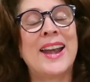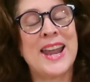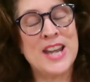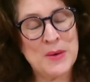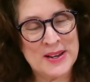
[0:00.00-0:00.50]

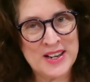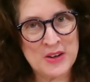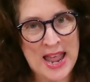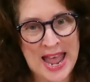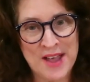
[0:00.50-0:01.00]
I know I
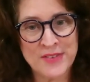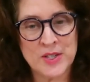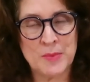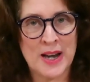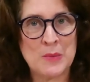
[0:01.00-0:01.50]
don't have
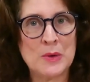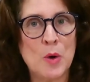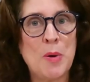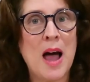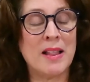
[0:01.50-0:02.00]
to, but I
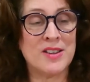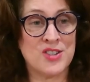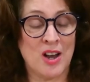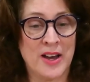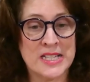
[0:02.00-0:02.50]
want to
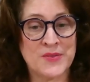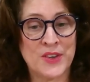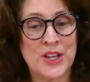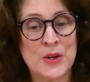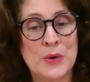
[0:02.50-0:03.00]
apologize
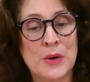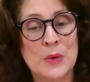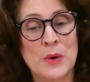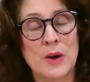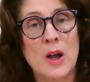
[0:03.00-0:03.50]
for
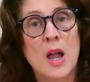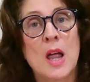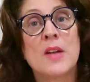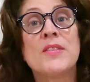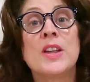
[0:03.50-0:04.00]
you
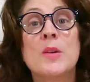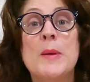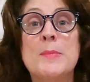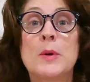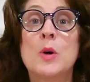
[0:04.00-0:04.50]

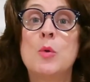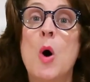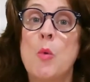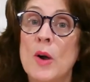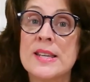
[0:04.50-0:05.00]
people
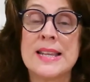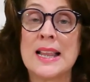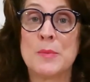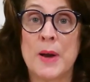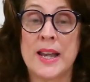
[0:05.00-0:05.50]
who were
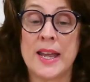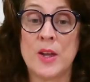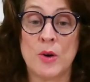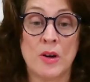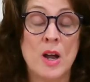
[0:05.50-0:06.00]

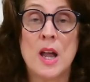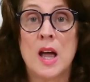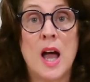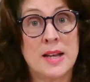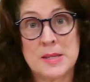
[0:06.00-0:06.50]
celebrating your
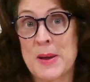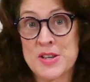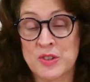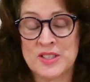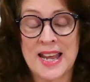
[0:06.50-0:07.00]

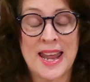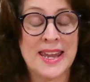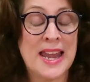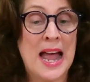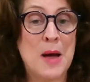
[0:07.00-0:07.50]
special
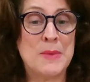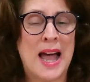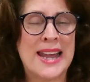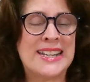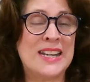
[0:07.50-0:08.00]
day.
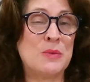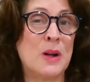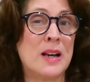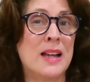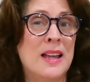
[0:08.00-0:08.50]
I didn't
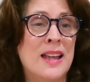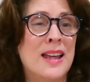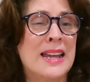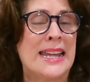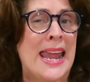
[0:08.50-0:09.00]
want to
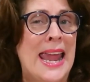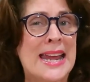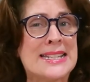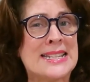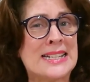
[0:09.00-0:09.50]

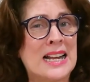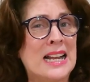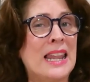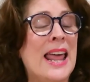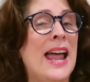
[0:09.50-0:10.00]
cast a
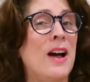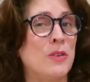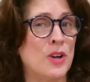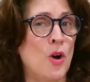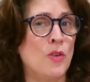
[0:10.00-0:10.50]

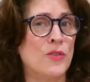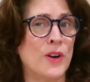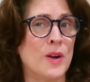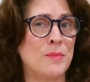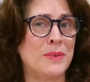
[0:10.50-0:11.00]
cloud
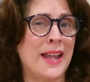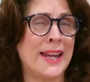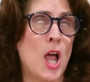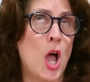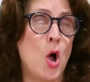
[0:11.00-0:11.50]
over it,
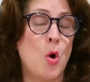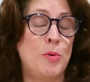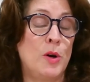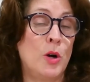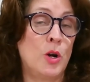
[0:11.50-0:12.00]
like, oh,
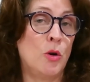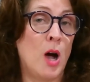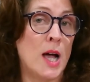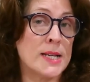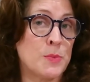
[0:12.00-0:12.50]

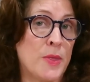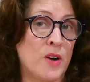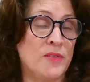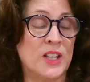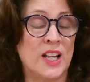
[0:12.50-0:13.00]
boo-hoo us with
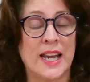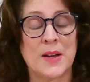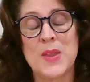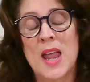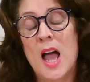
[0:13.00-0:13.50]
our
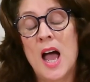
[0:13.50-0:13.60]
flooding.